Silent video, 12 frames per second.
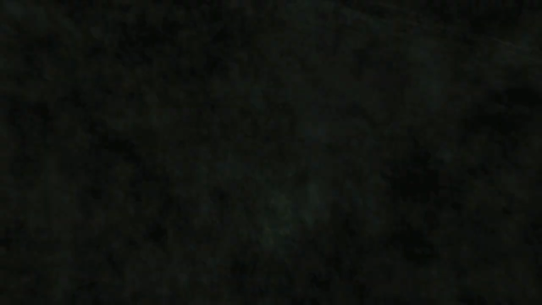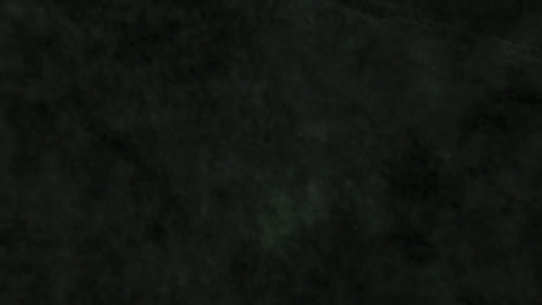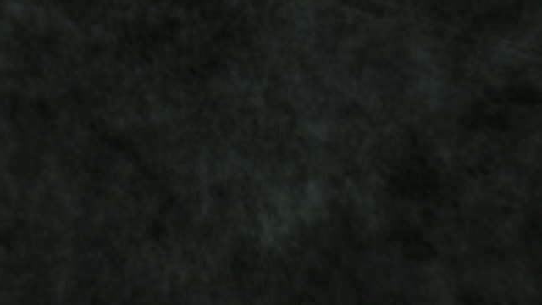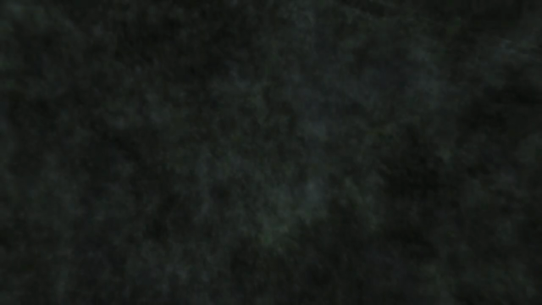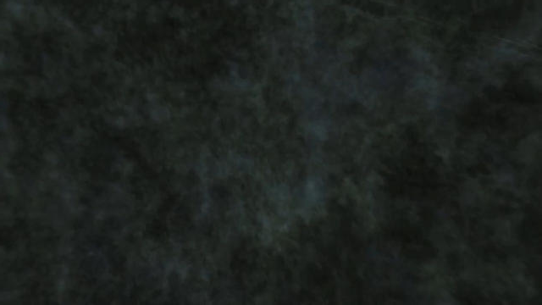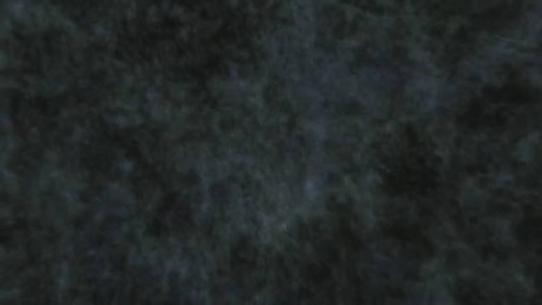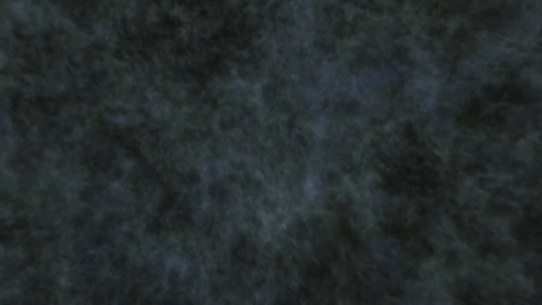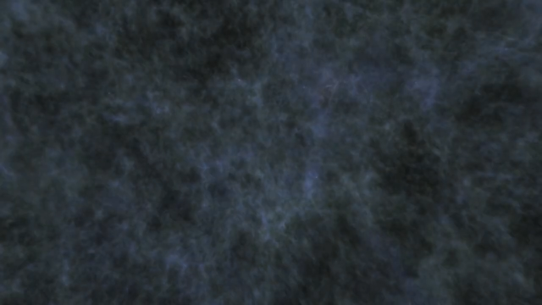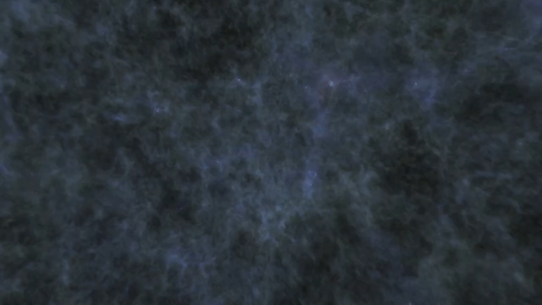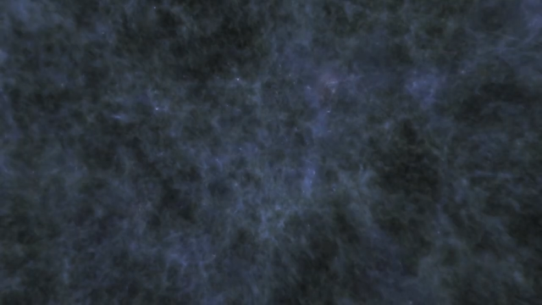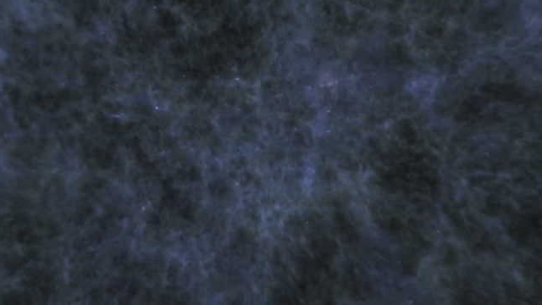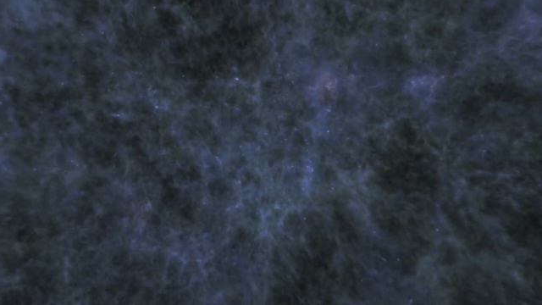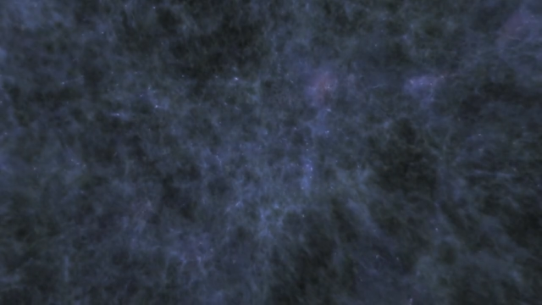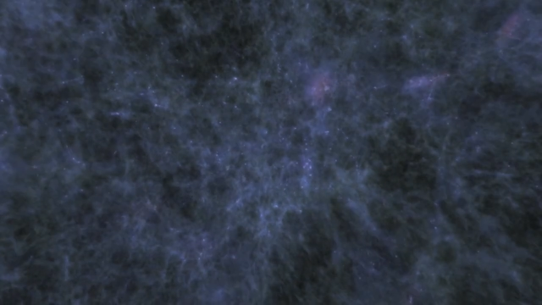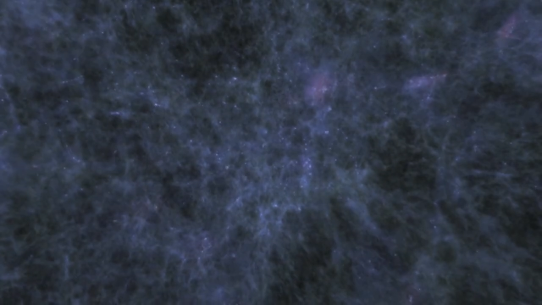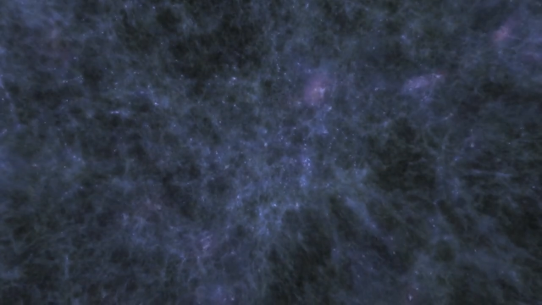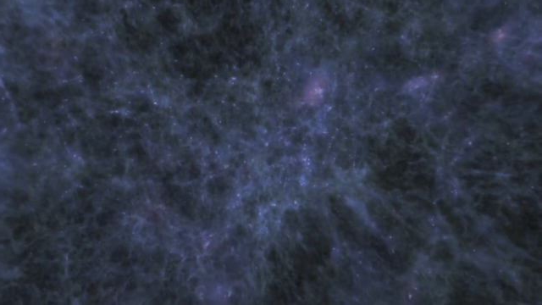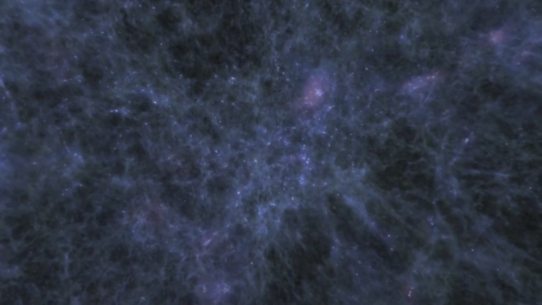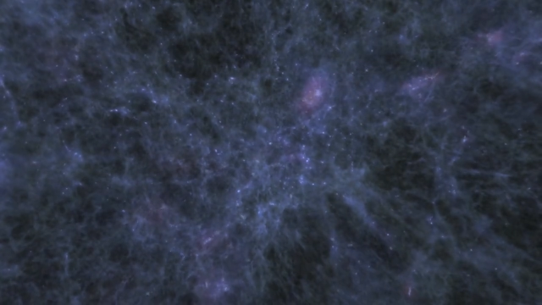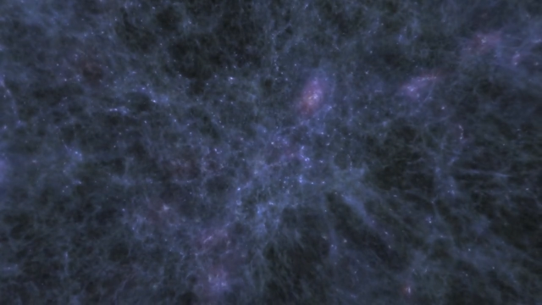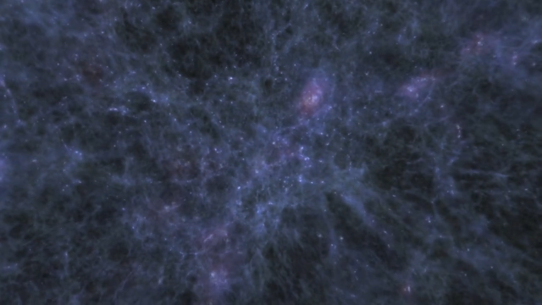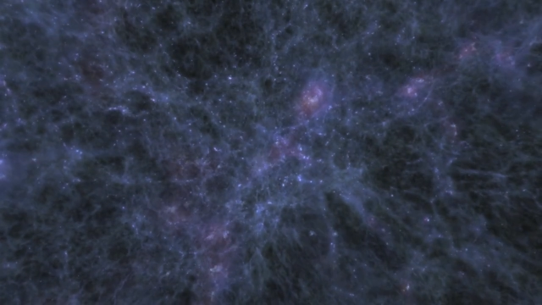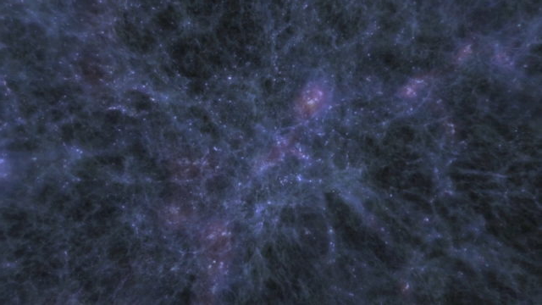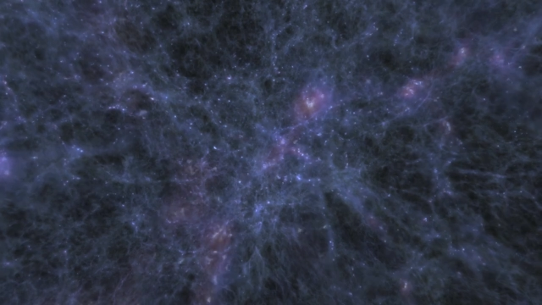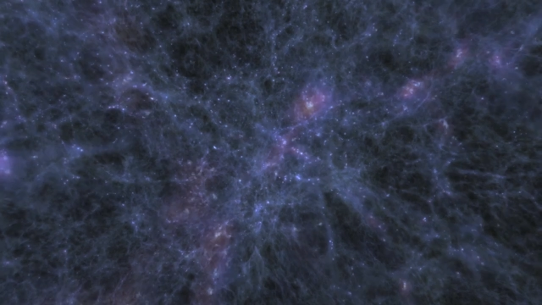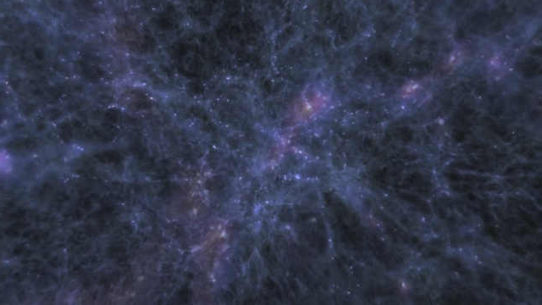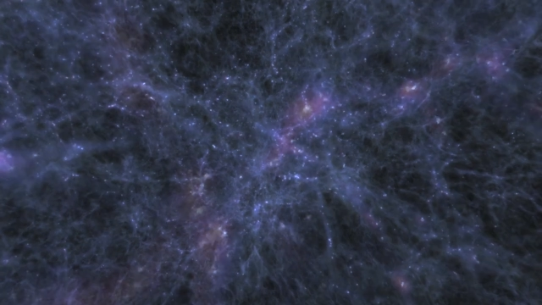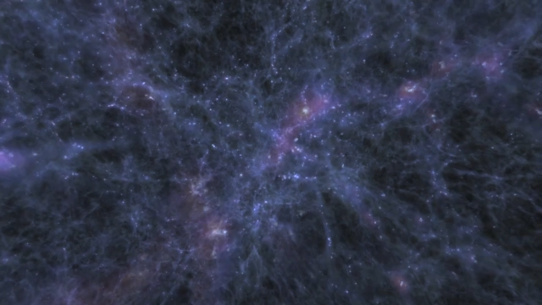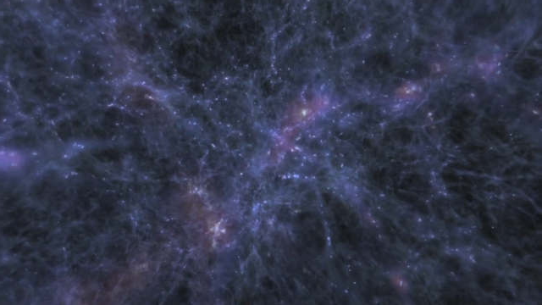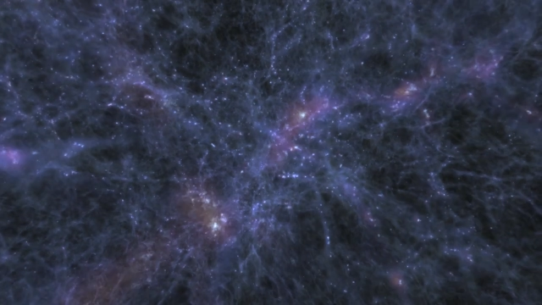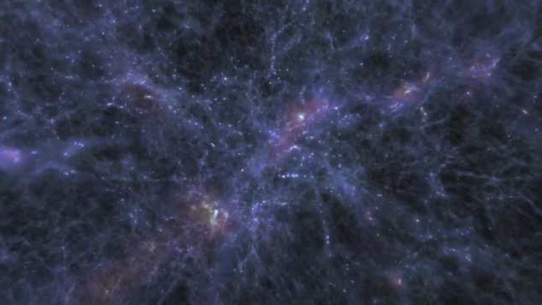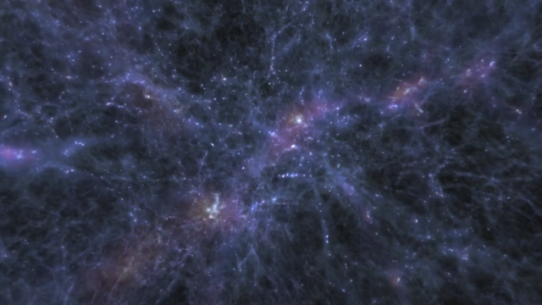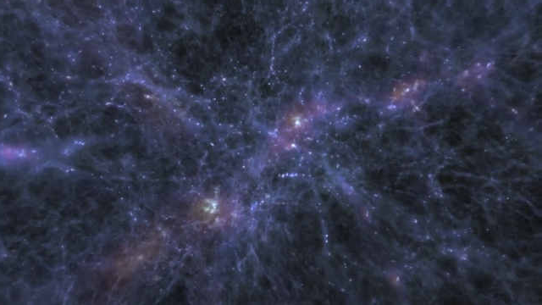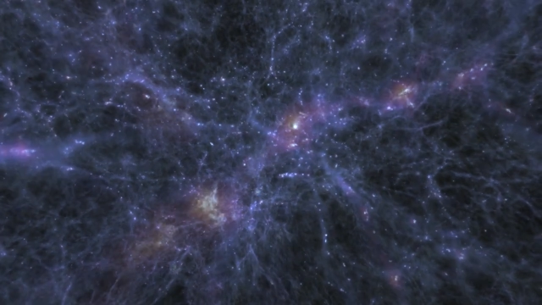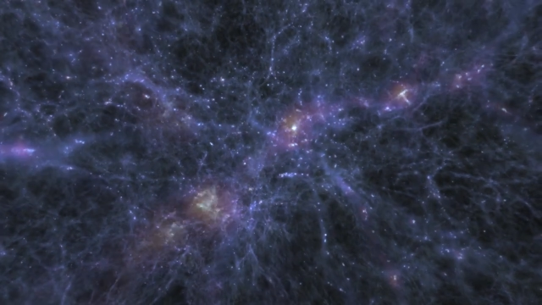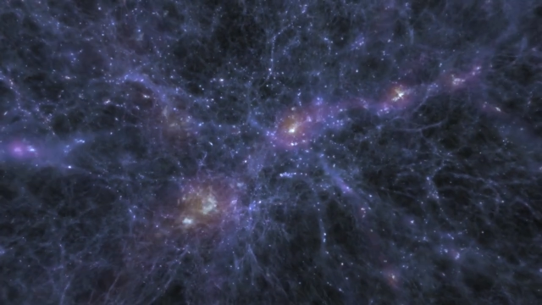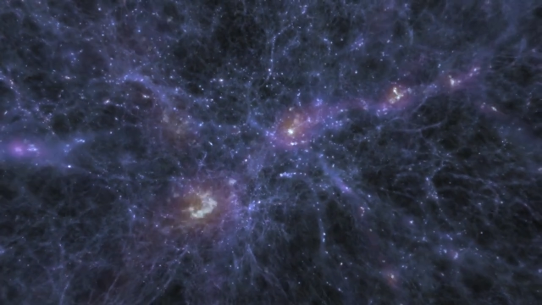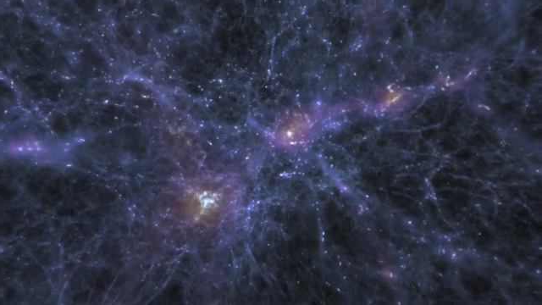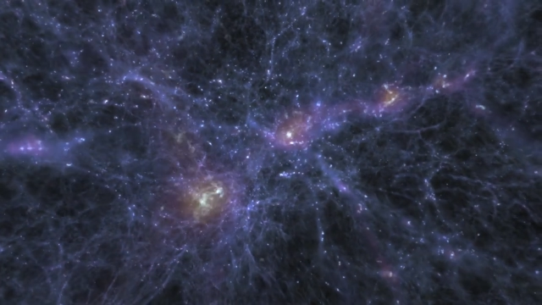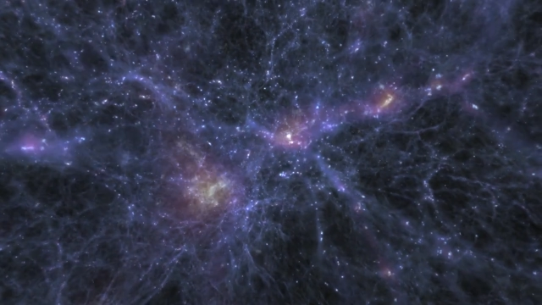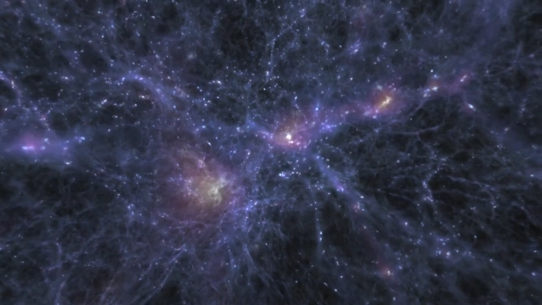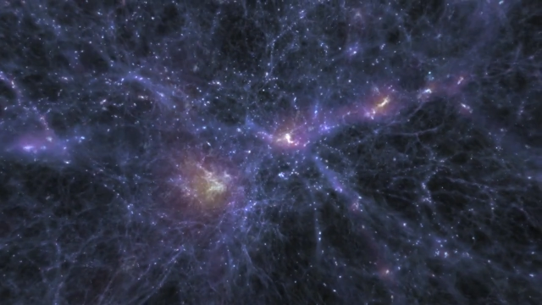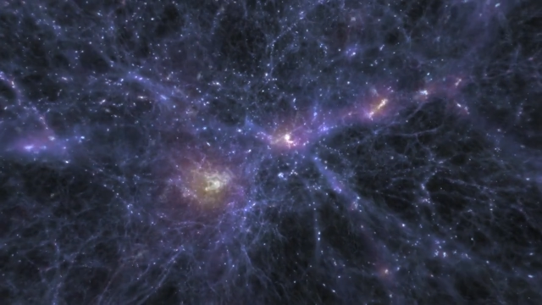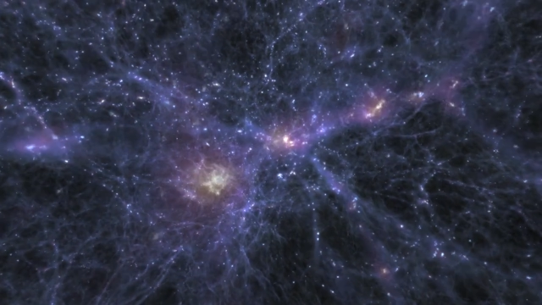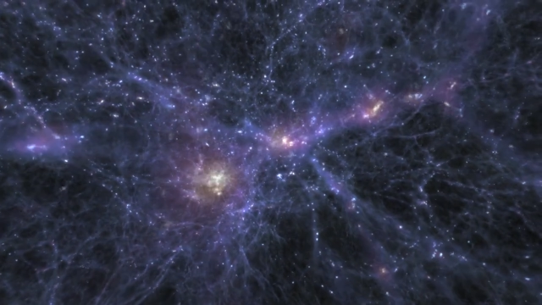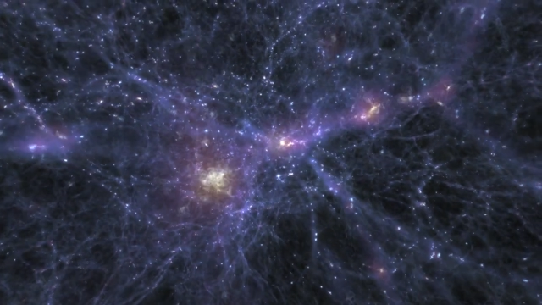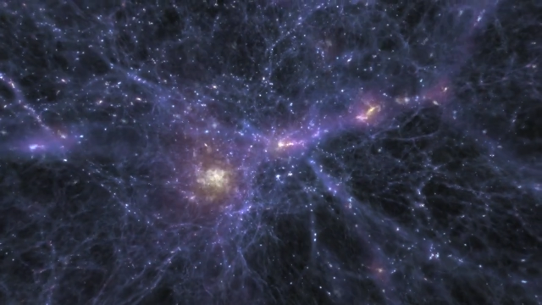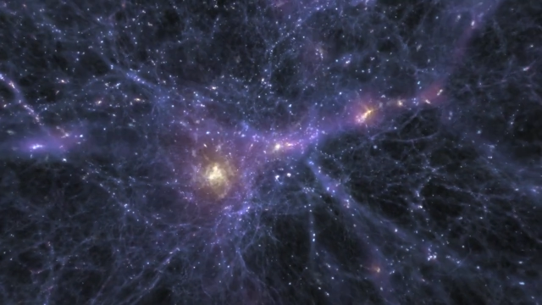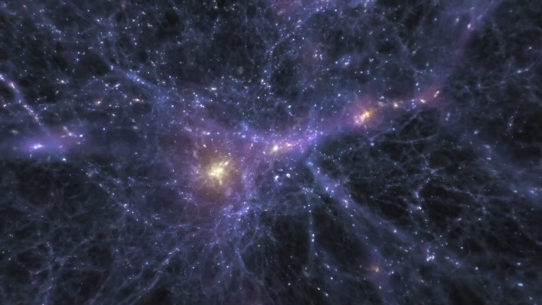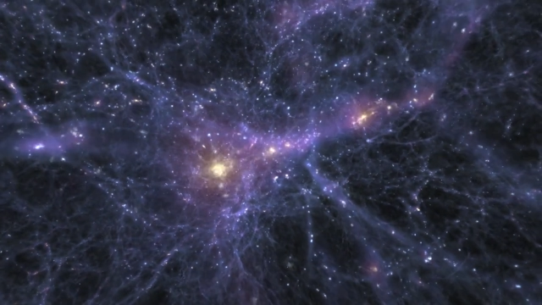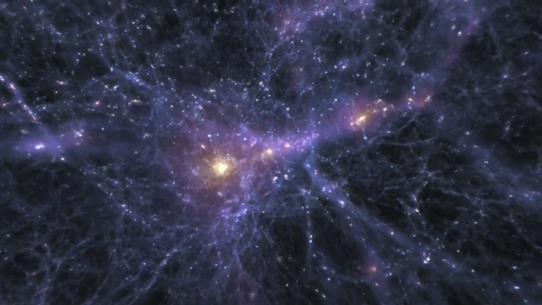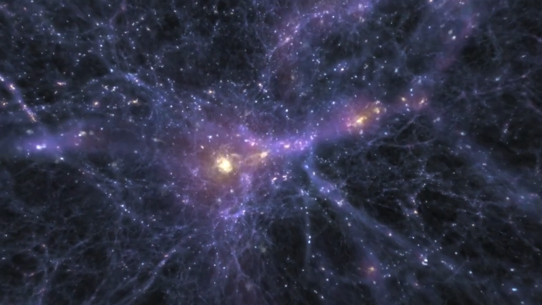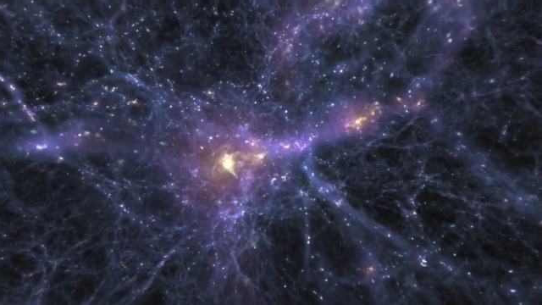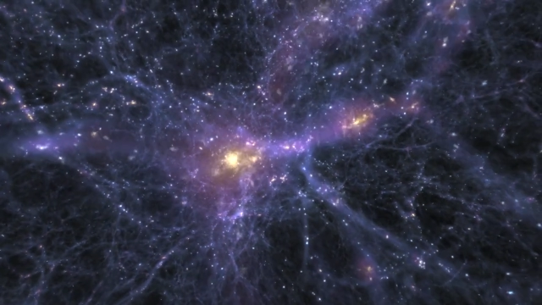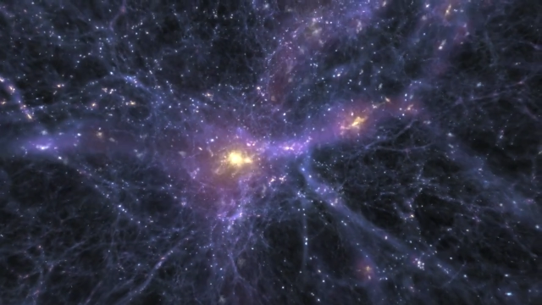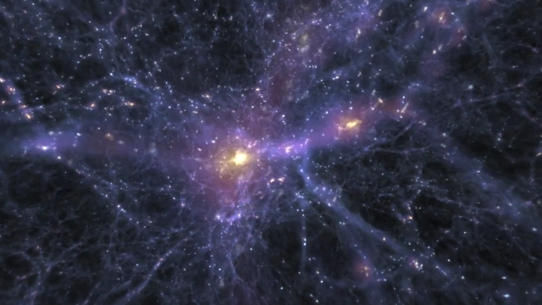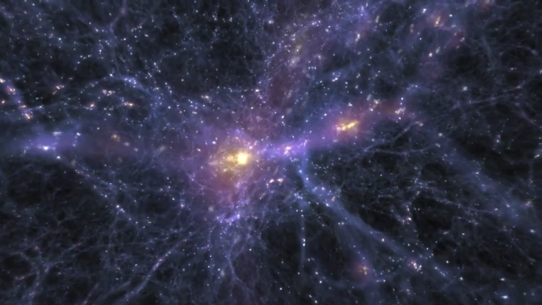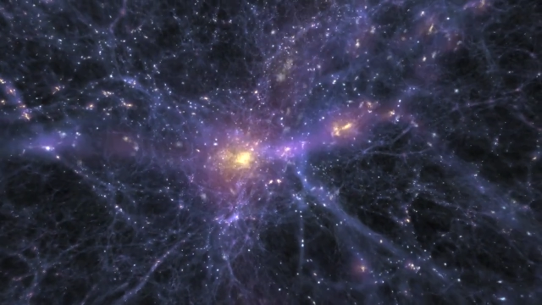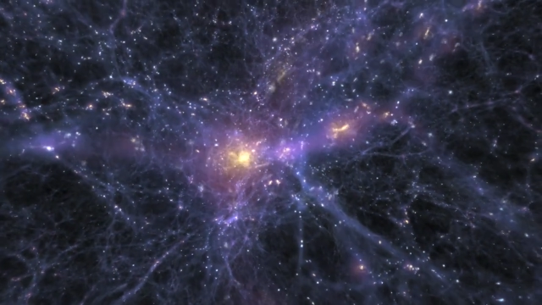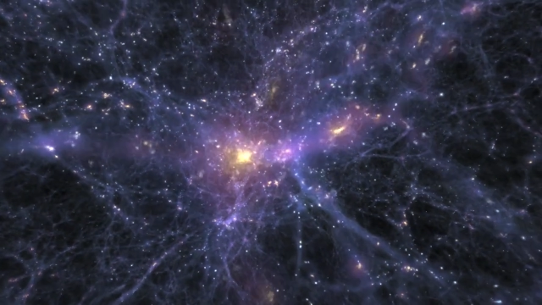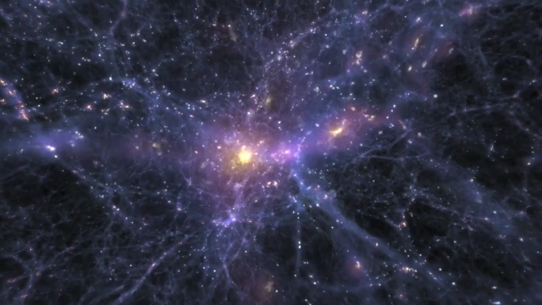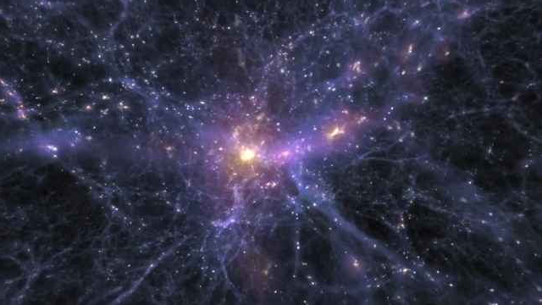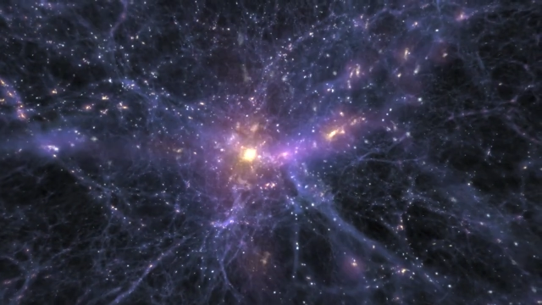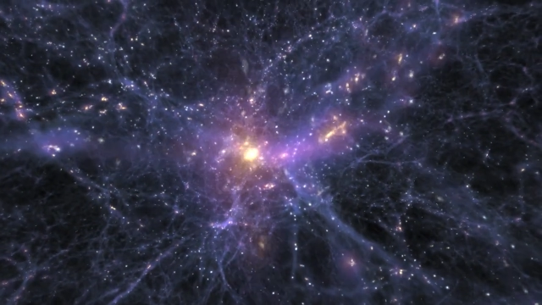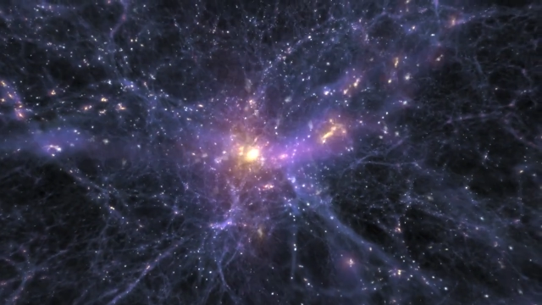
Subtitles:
[unreadable: no face in view]